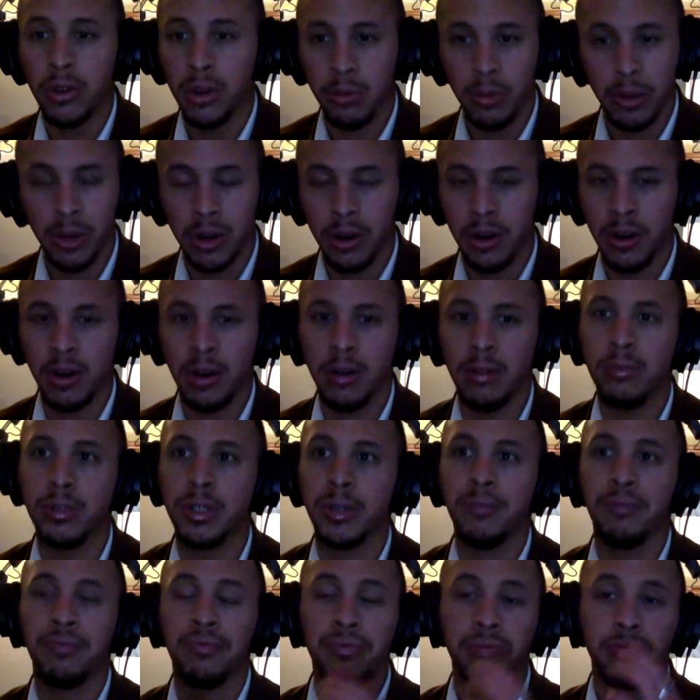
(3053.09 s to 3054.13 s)
a little bit of
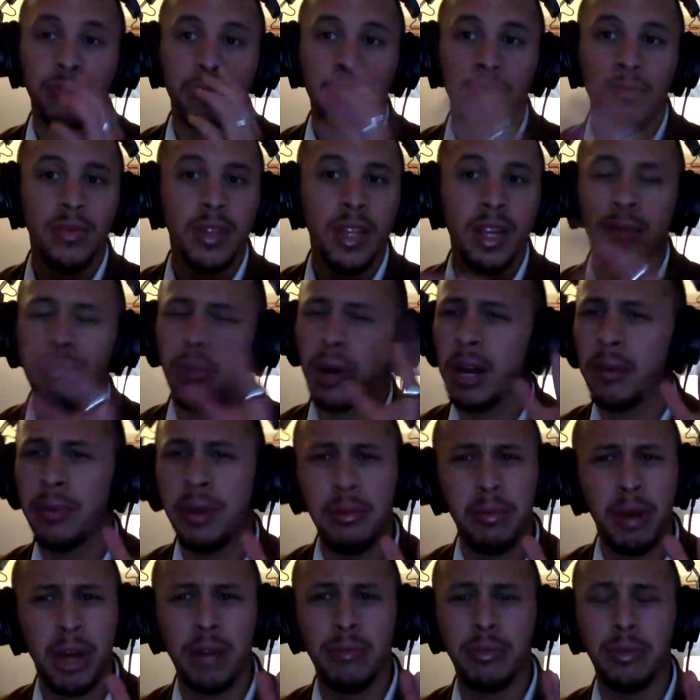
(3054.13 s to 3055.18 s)
herbs, bada
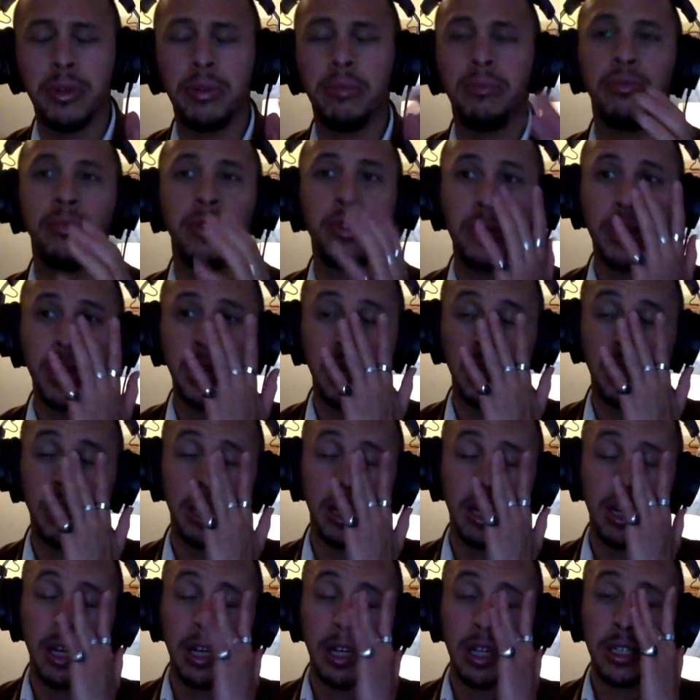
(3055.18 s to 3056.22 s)
bing, bada boom. You
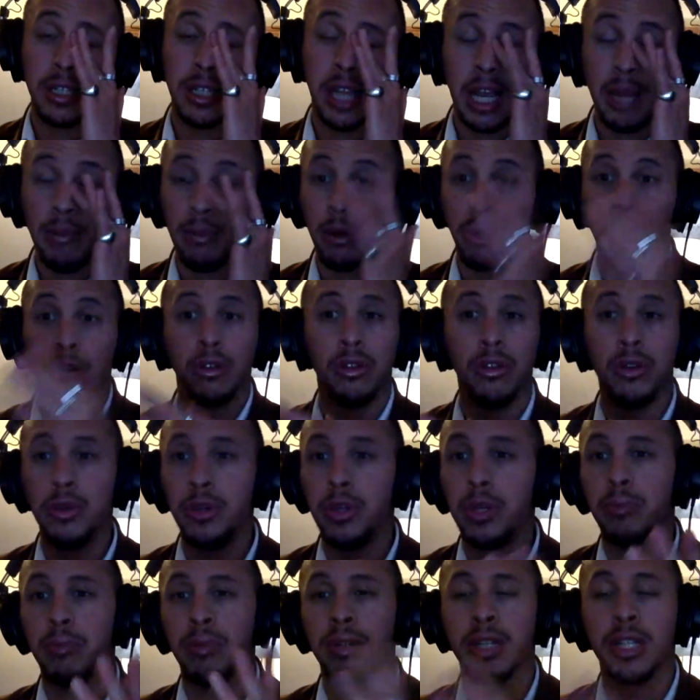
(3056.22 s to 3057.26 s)
can tape or glue
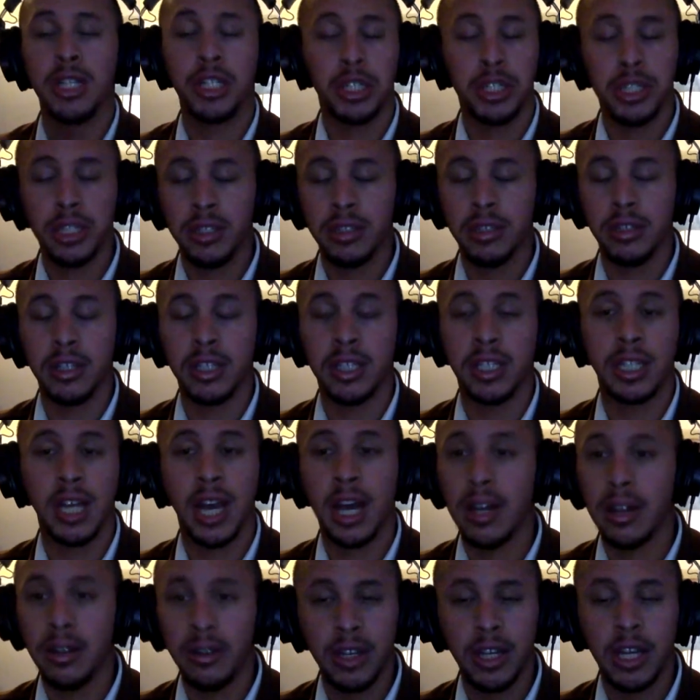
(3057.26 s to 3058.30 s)
your petition to the
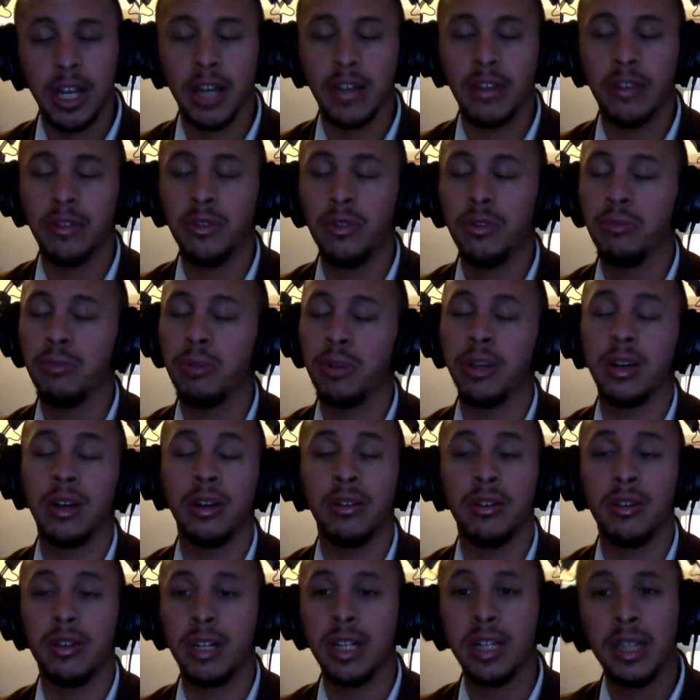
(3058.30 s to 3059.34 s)
side of the candle, put it
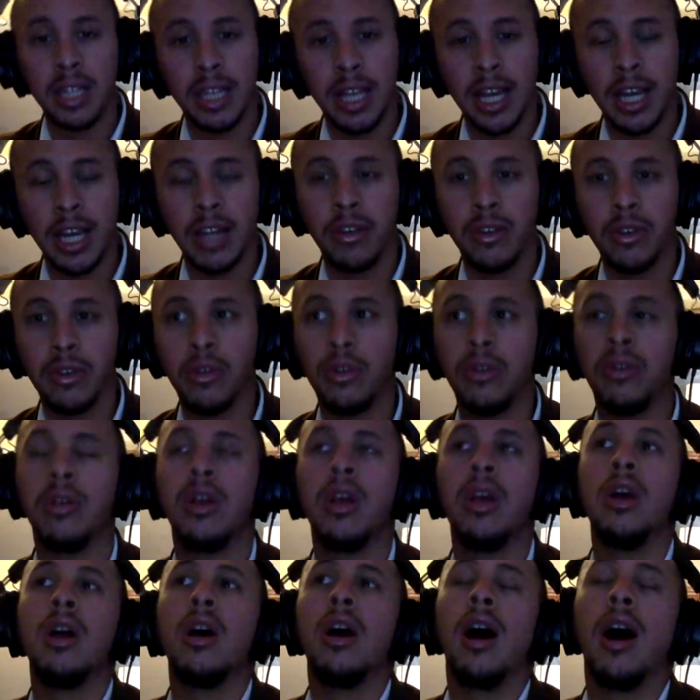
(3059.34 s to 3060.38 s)
underneath the candle.